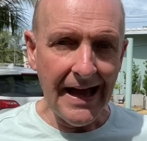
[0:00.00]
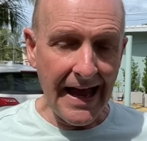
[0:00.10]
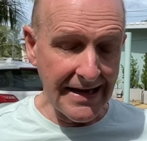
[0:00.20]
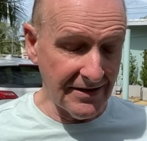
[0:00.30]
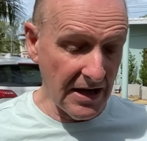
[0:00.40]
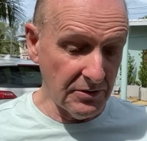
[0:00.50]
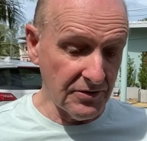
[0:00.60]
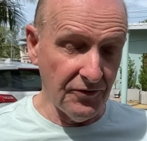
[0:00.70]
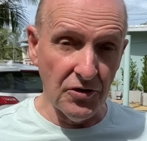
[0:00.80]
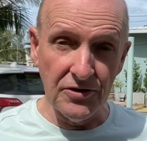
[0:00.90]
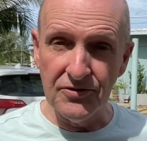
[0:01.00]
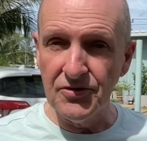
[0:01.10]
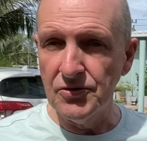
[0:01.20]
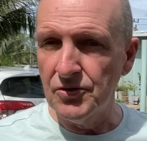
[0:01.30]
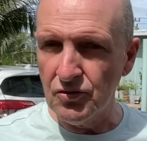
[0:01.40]
and they were diverted
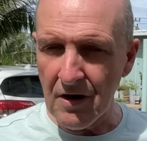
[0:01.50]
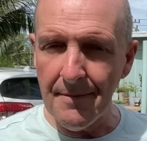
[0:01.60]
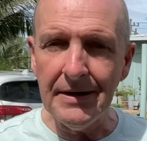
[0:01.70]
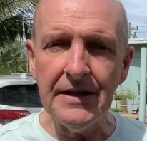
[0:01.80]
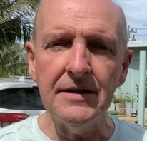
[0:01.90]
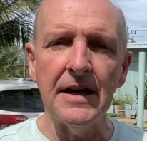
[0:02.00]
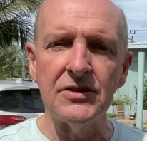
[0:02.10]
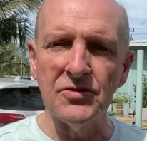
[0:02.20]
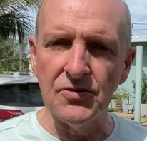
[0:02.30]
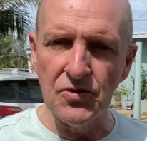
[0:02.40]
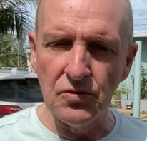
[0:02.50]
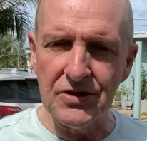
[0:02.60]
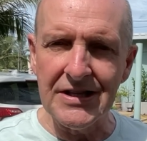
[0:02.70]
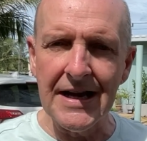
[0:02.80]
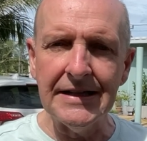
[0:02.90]
to Krabi, to
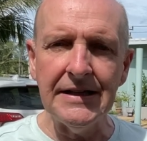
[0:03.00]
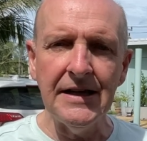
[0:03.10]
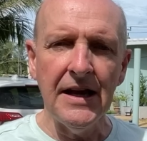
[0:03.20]
Suratani,